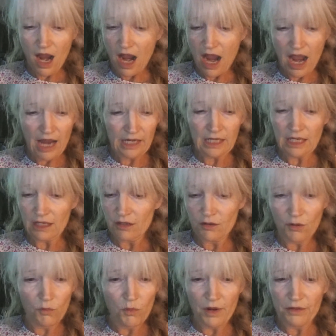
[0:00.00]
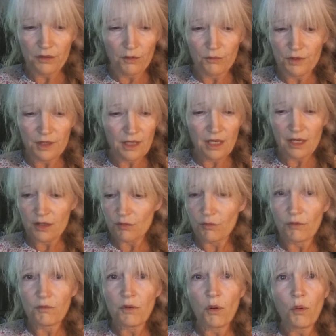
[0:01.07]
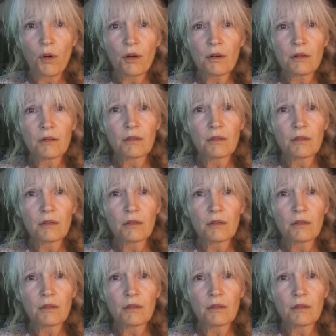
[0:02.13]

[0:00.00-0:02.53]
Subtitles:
I didn't know what those things were for.